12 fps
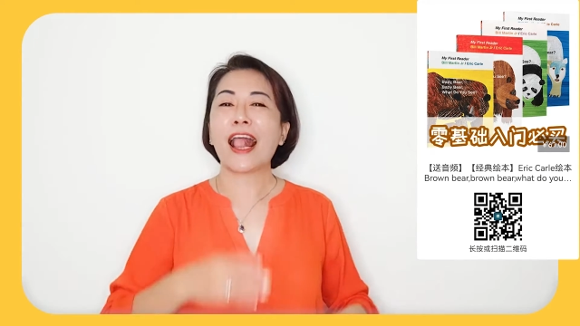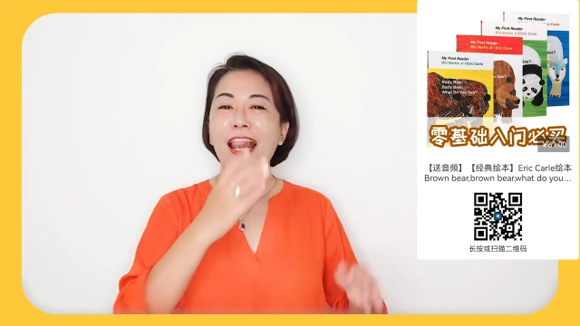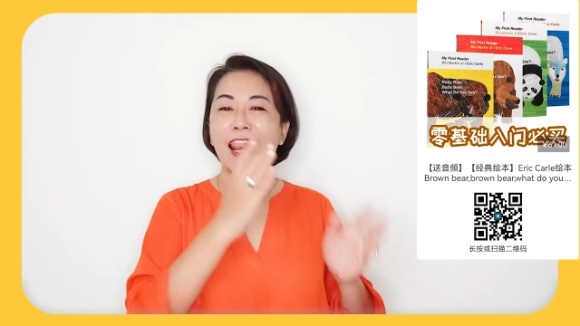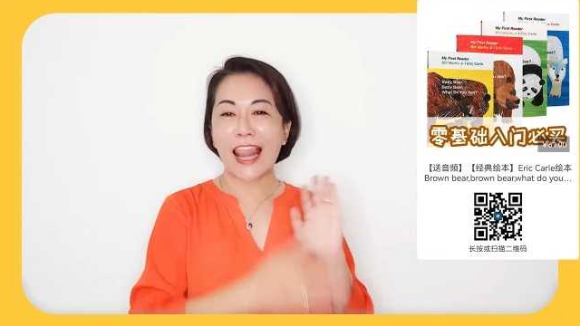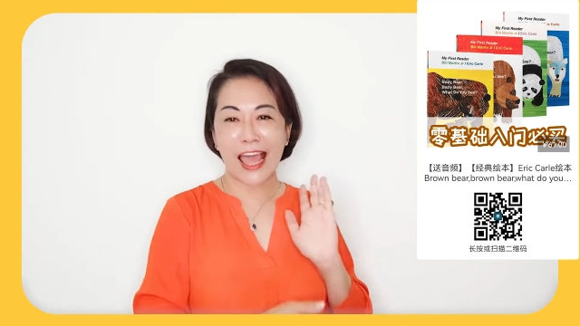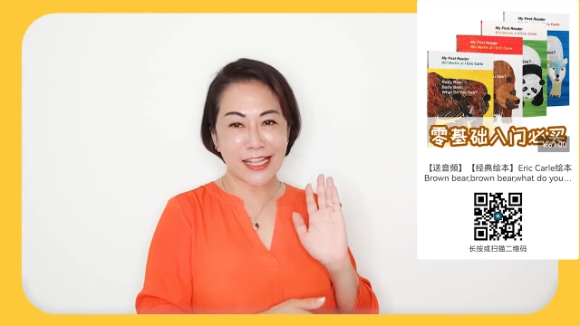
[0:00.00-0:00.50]

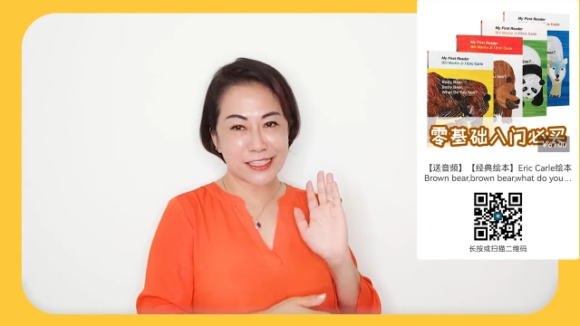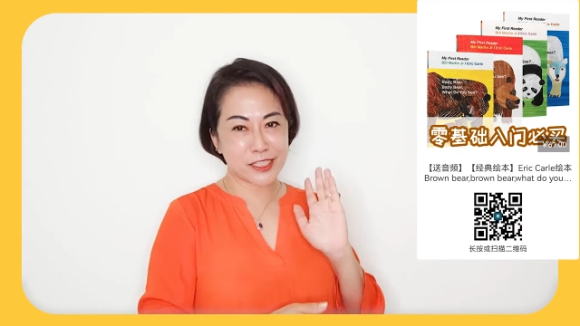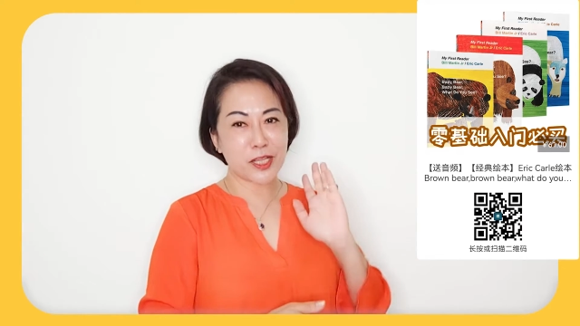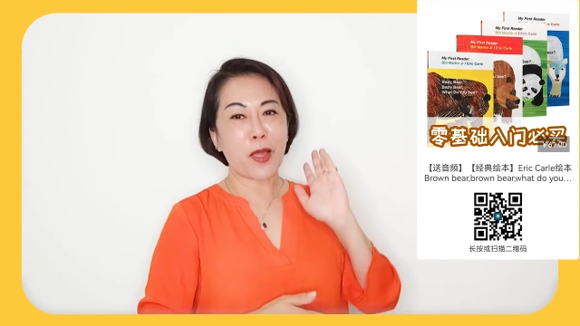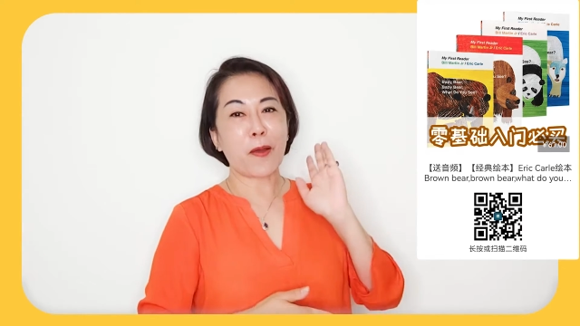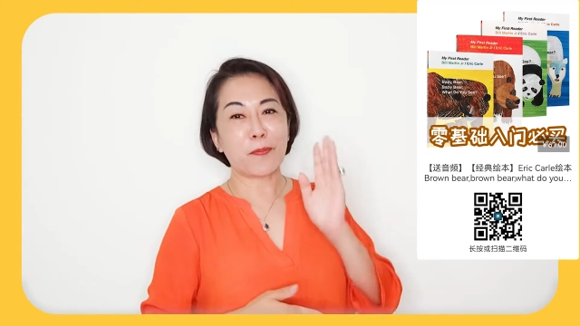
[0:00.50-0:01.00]

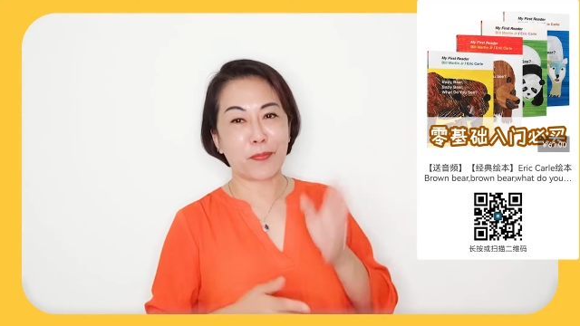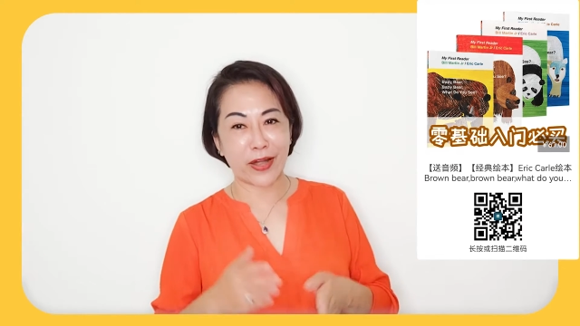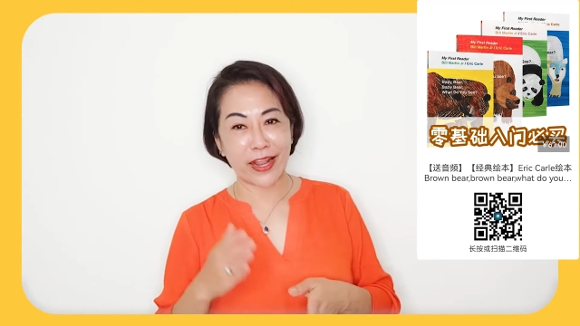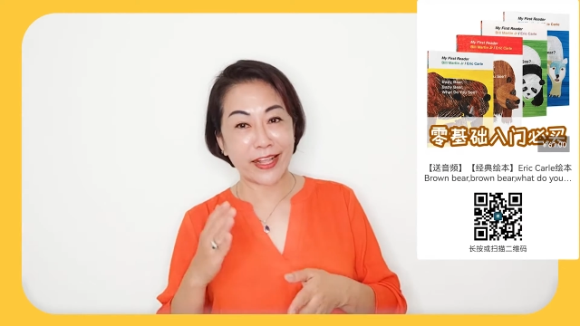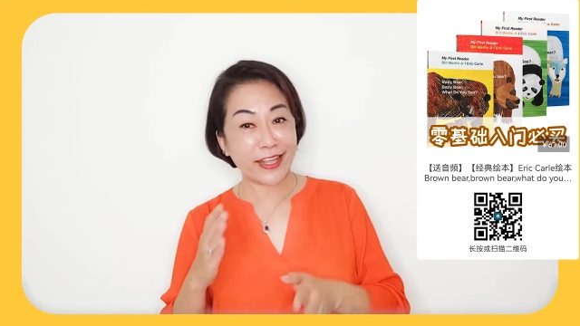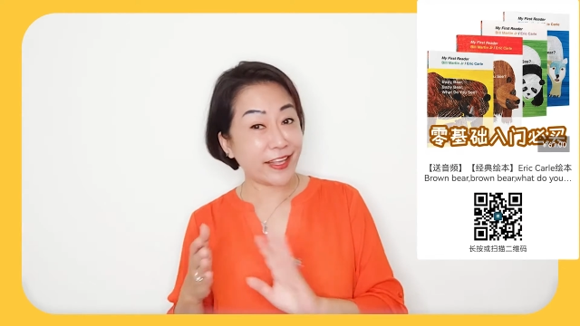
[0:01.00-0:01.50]
Let's
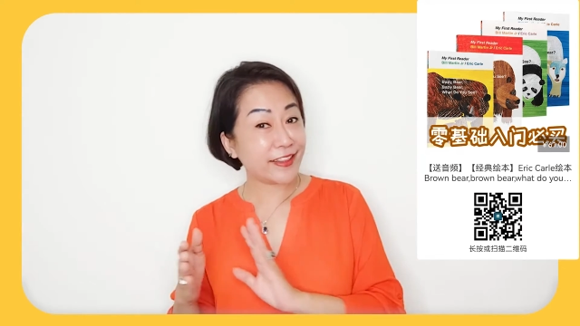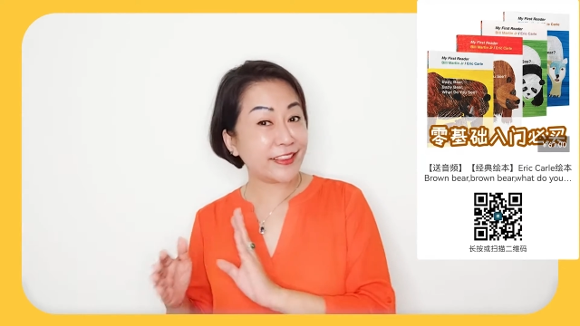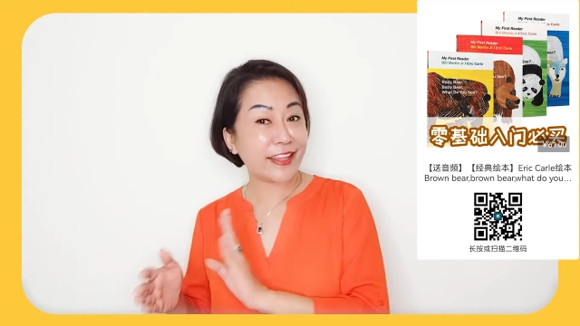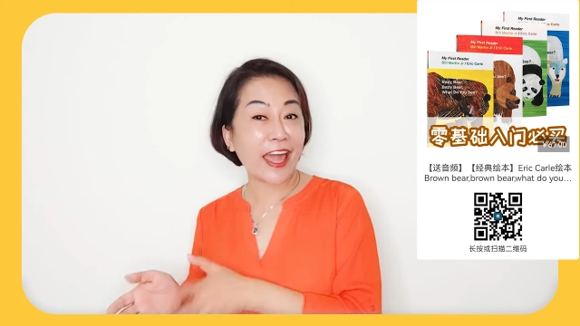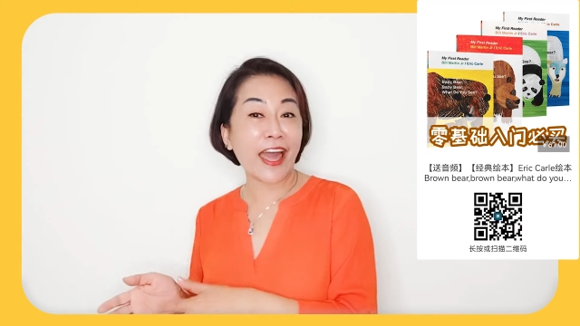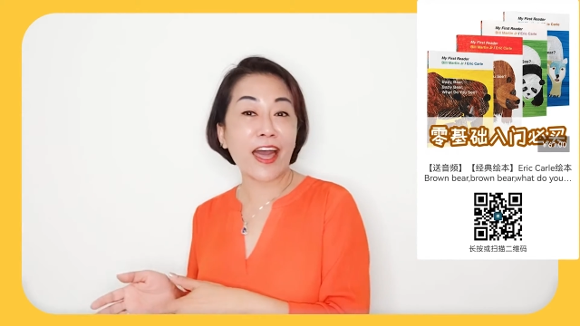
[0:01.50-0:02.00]
break
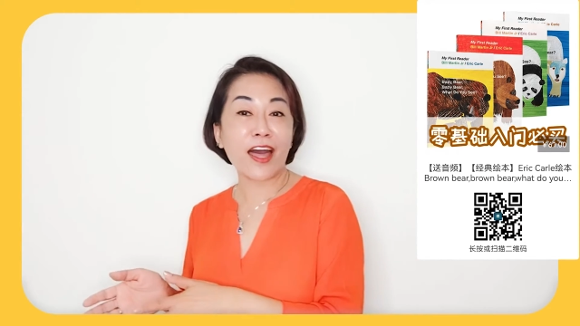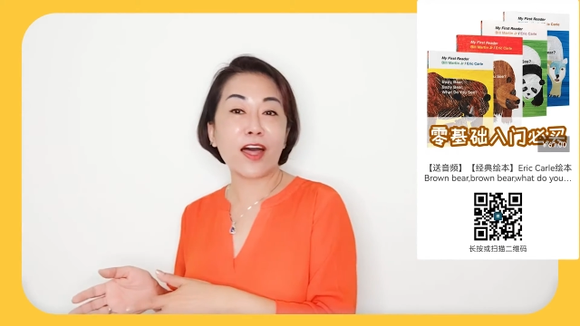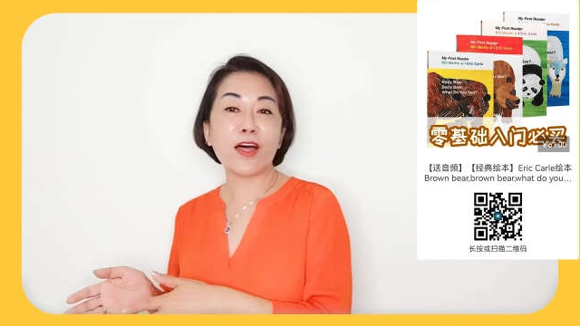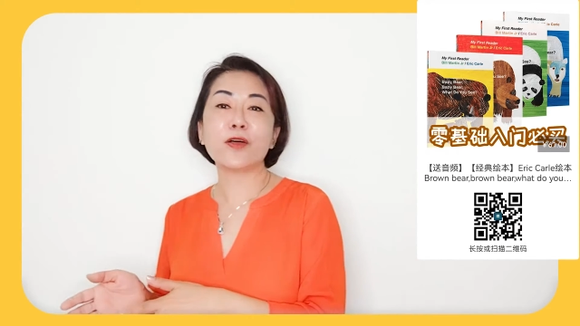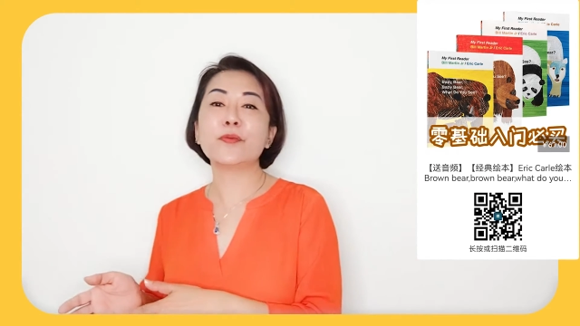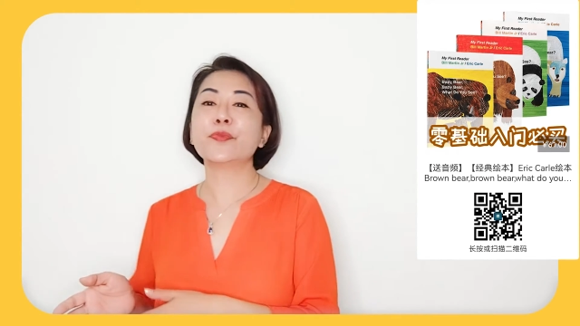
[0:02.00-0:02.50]
it
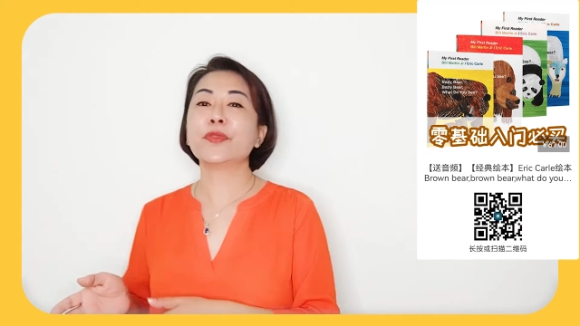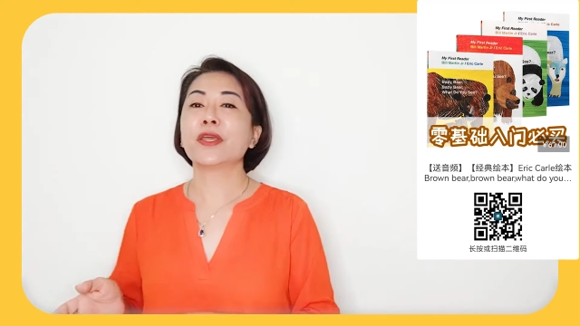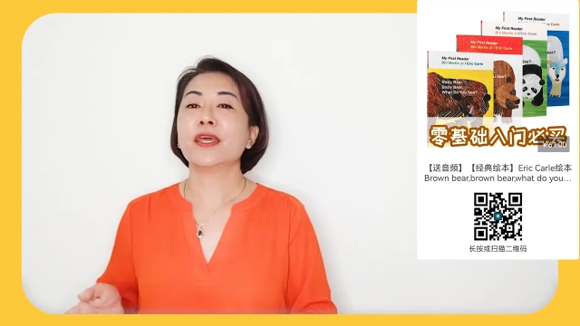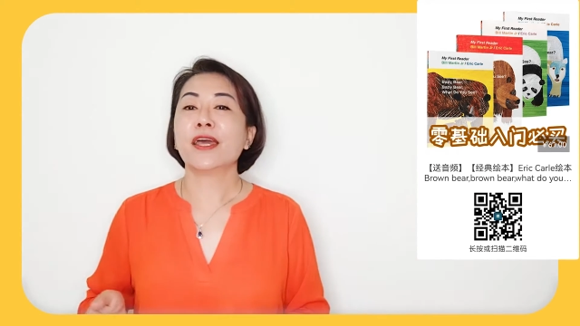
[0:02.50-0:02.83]
down.